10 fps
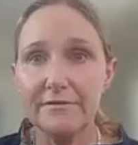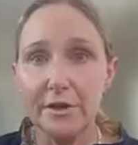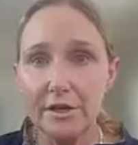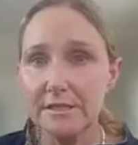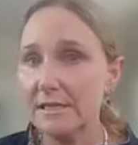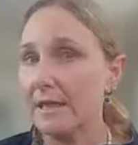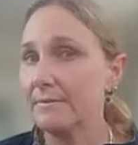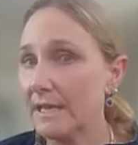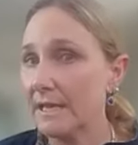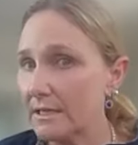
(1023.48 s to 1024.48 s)
first
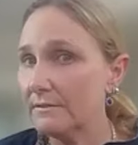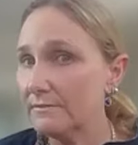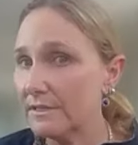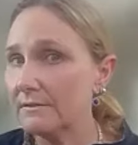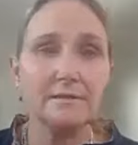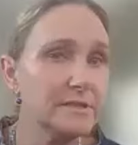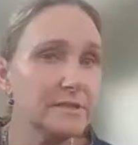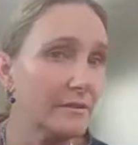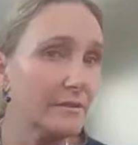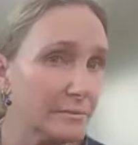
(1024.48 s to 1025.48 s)
and then give
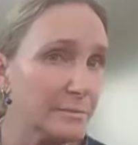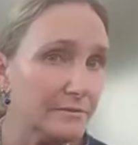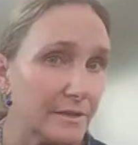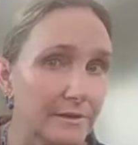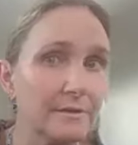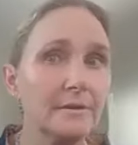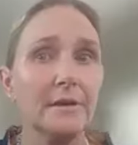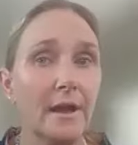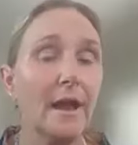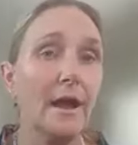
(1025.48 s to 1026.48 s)
yourself a bit of a
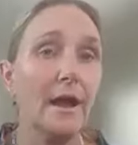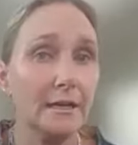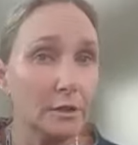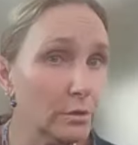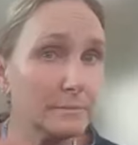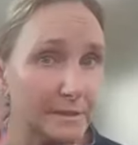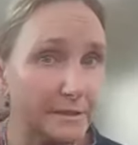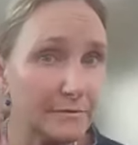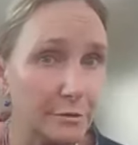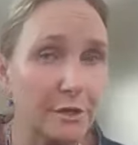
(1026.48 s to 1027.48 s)
hard look,
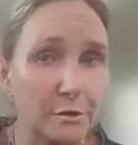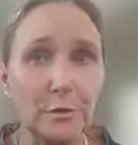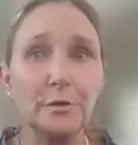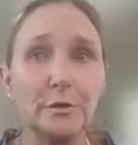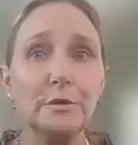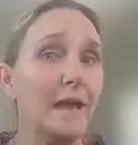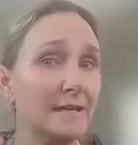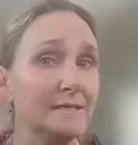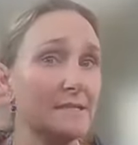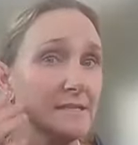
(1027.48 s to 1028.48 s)
bit of critical look,
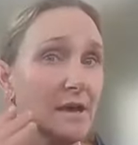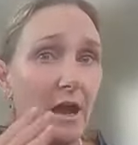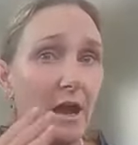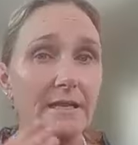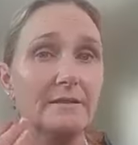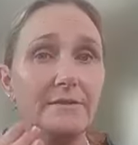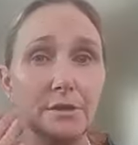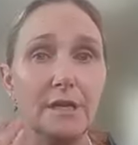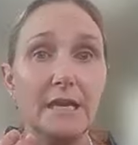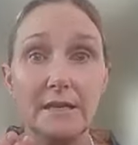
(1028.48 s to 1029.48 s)
and decide if
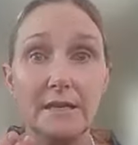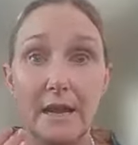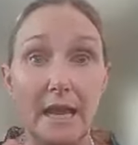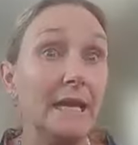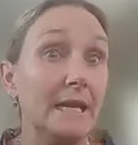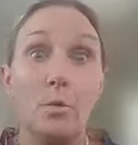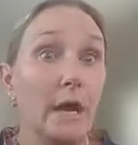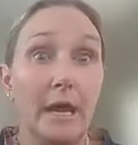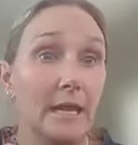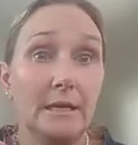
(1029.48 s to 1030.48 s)
you need it
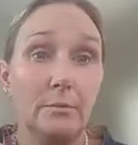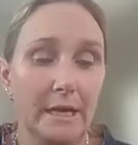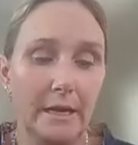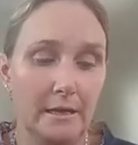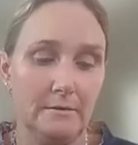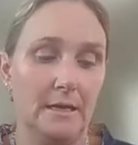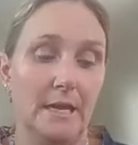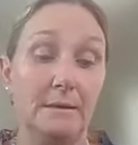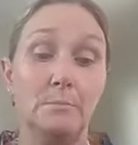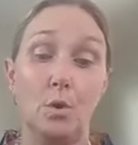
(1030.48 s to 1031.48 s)
anywhere
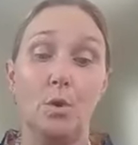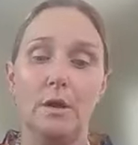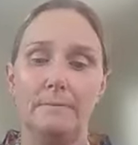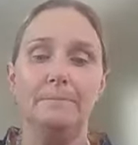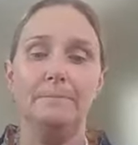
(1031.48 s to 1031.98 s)
anymore.